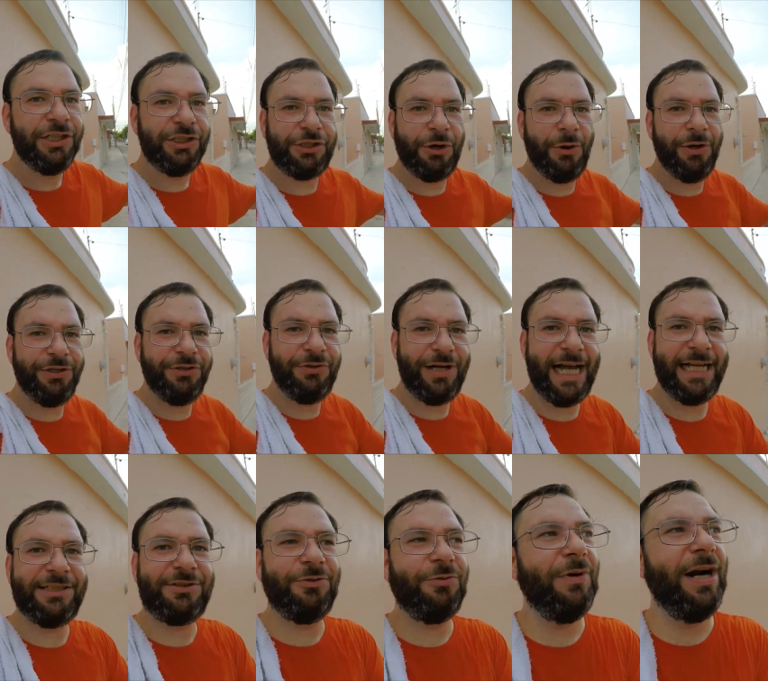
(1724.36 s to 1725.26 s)
showing you
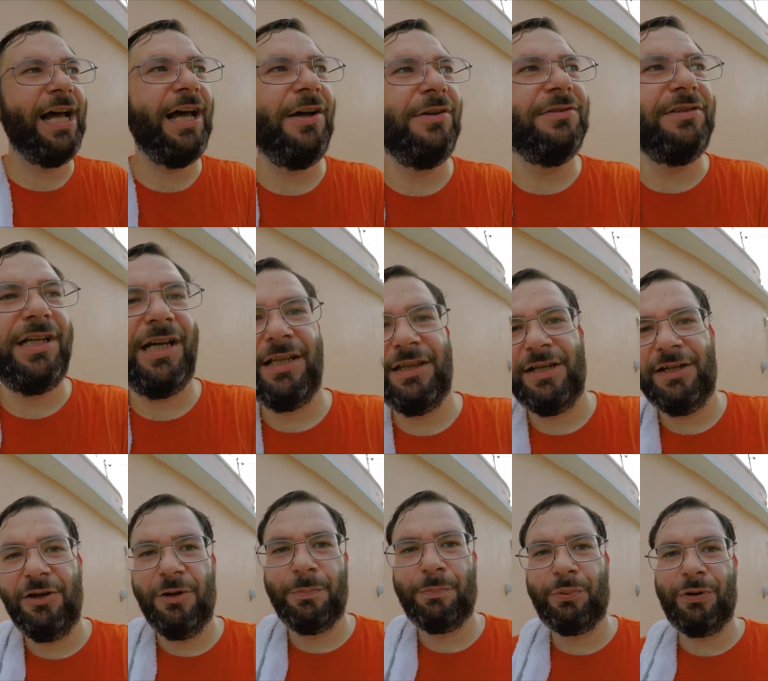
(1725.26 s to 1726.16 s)
guys around uh, the
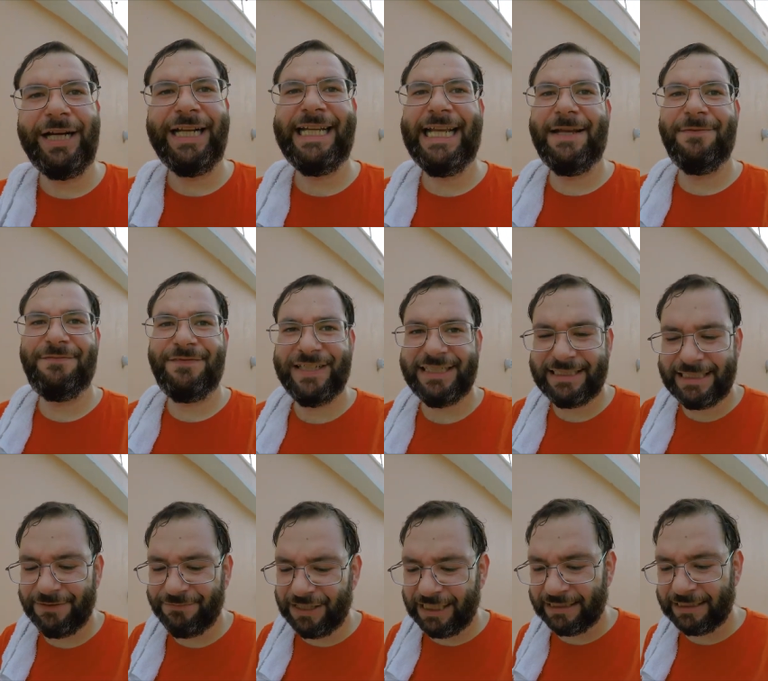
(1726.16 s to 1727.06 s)
little pre-game
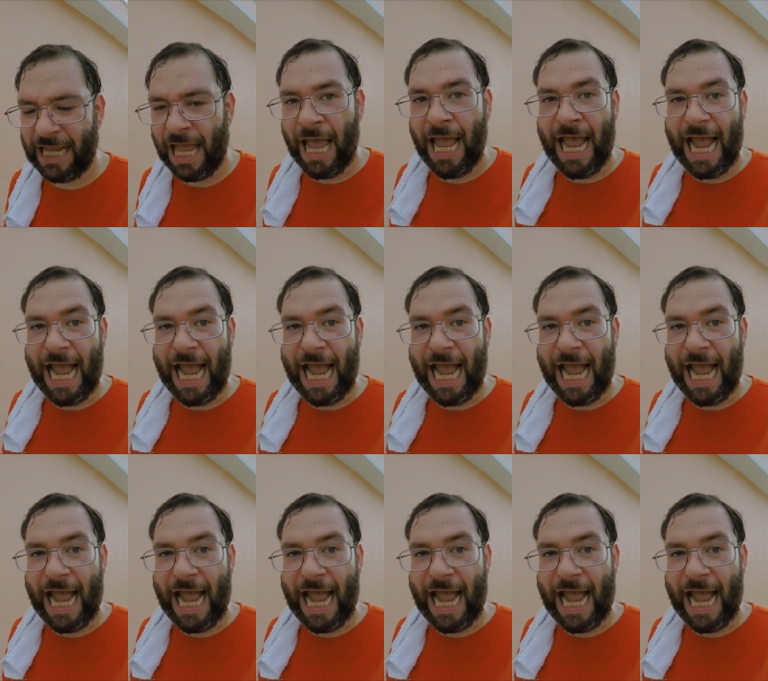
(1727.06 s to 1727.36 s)
festivities.